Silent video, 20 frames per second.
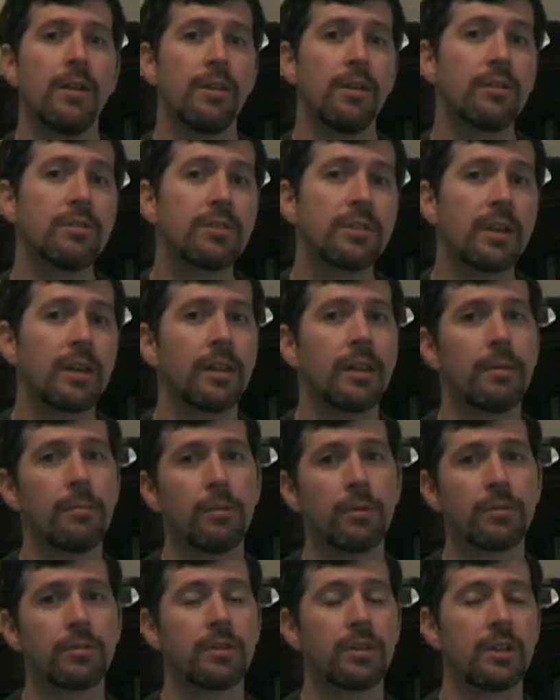they're saying that
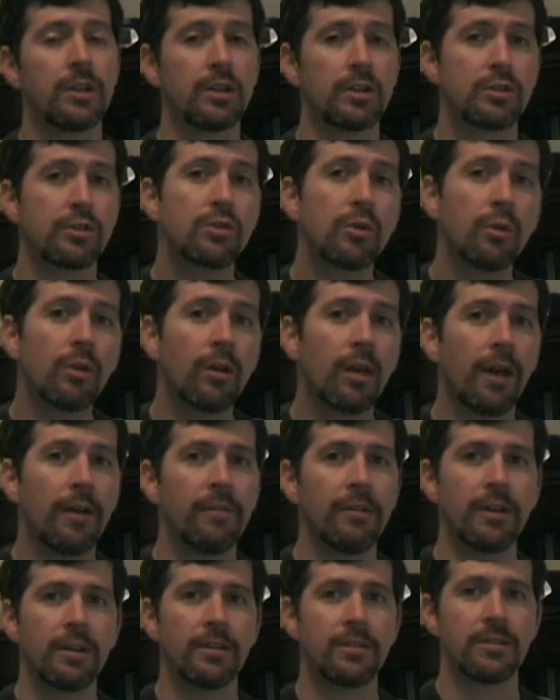most of the historical
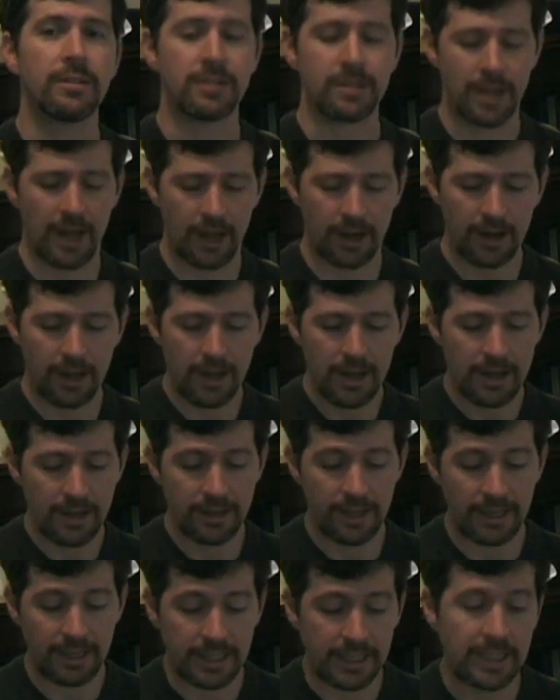evidence is that
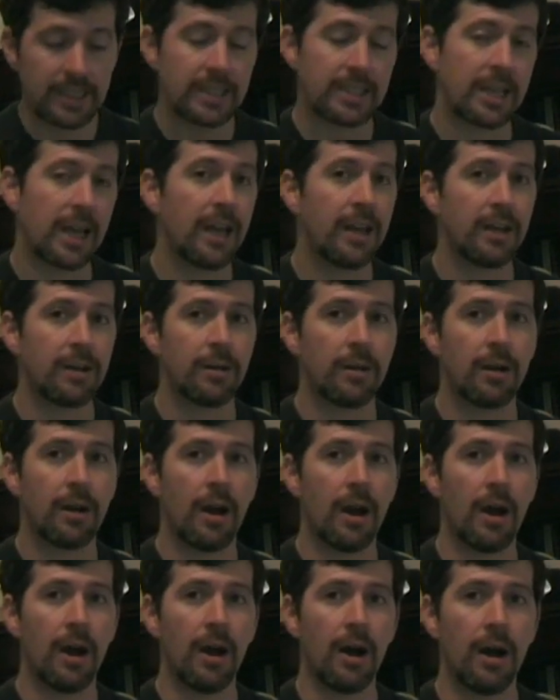they didn't tend
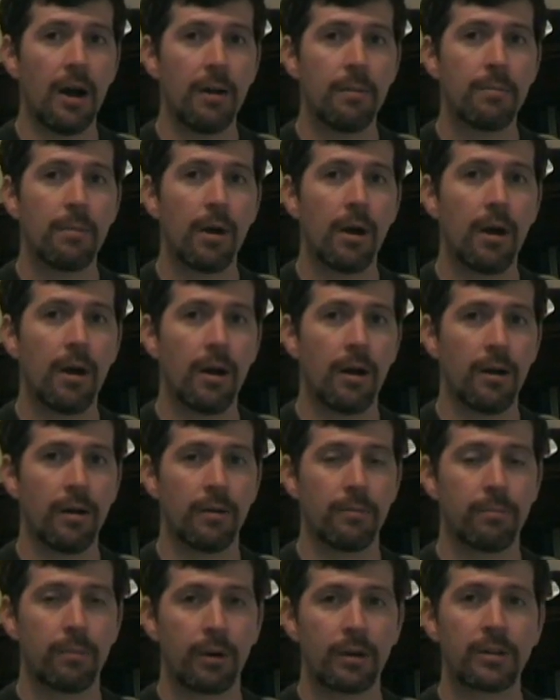to uh,
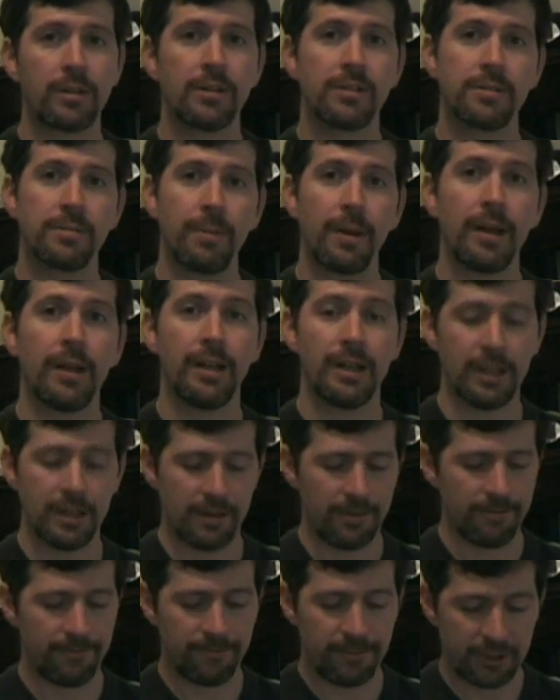uh, participate in
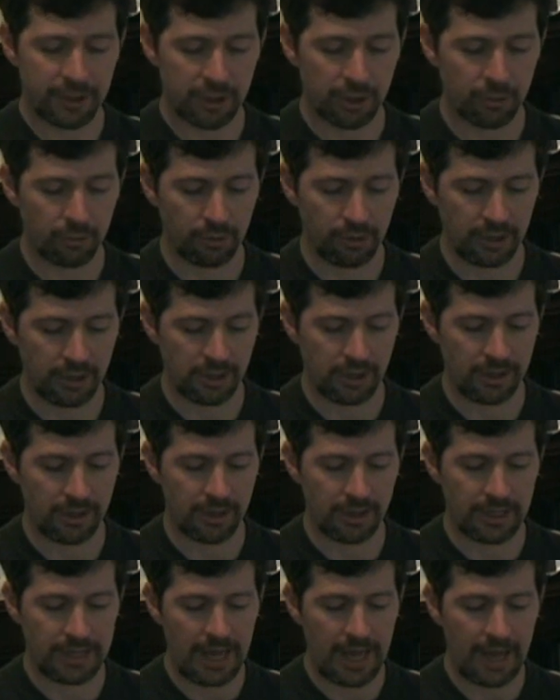the official religion
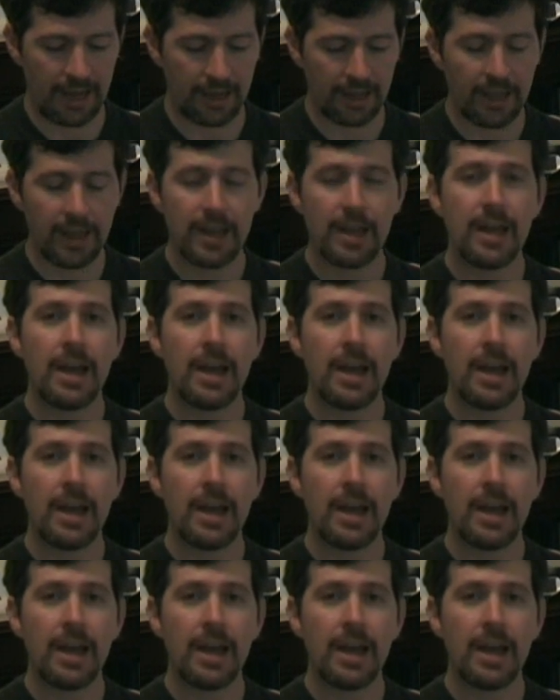of the day.